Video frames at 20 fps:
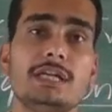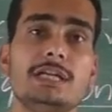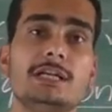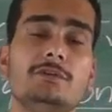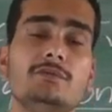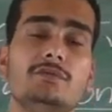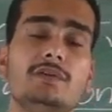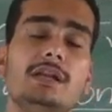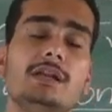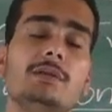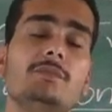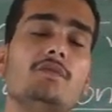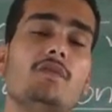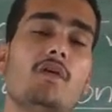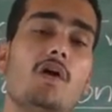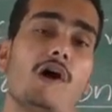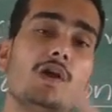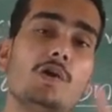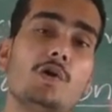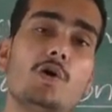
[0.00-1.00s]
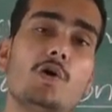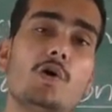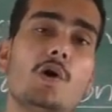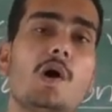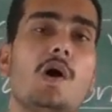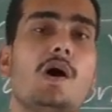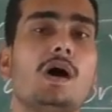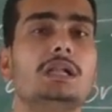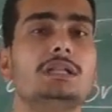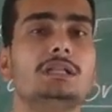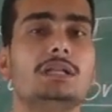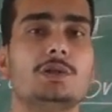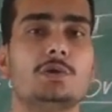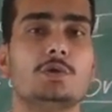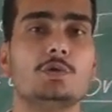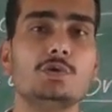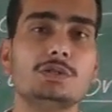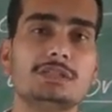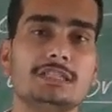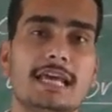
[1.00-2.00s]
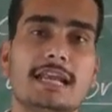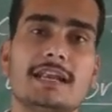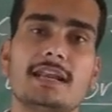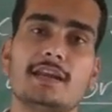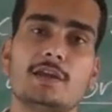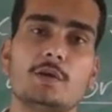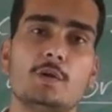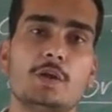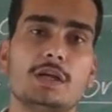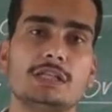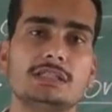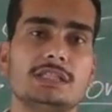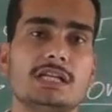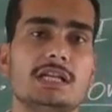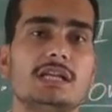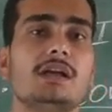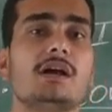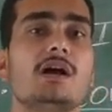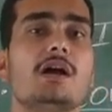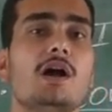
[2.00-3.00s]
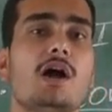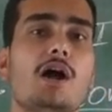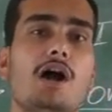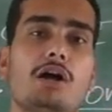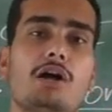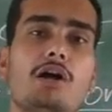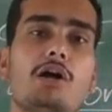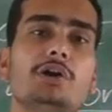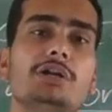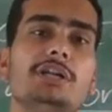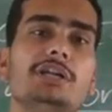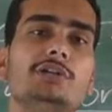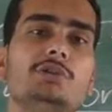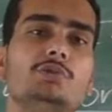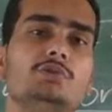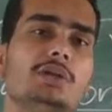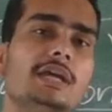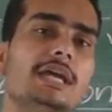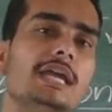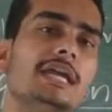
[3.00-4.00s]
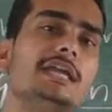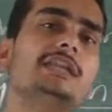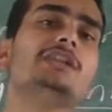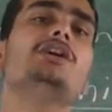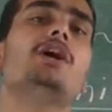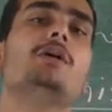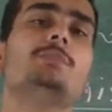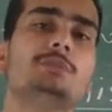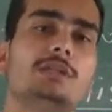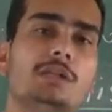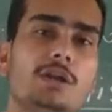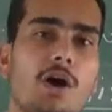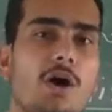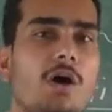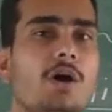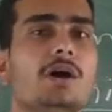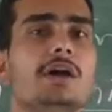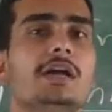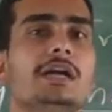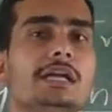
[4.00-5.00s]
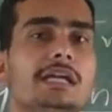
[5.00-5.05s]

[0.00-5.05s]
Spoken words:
It will follow all the rules and regulation according to the any of the law.